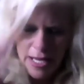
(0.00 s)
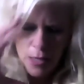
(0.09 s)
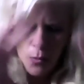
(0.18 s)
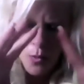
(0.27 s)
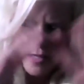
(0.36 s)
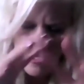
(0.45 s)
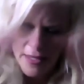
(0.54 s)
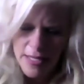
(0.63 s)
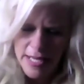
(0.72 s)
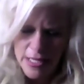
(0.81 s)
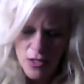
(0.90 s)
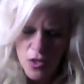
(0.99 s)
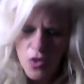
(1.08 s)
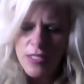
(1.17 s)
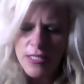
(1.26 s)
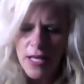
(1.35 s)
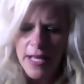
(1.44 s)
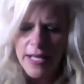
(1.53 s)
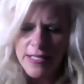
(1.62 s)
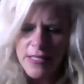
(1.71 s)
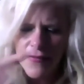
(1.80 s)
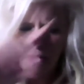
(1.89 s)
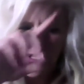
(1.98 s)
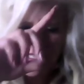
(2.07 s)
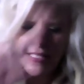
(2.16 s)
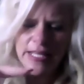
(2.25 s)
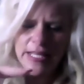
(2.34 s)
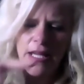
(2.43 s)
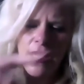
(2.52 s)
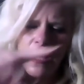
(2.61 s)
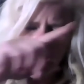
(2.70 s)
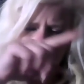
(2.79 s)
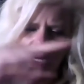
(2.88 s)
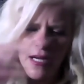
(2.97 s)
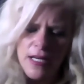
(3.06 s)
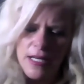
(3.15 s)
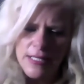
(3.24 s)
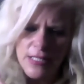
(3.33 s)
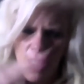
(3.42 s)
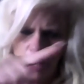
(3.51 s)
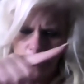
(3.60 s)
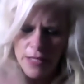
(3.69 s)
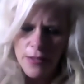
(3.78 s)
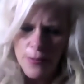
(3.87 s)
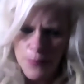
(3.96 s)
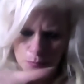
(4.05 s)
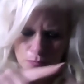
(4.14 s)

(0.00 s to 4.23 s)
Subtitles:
and what that looks like is if you can see a diamond,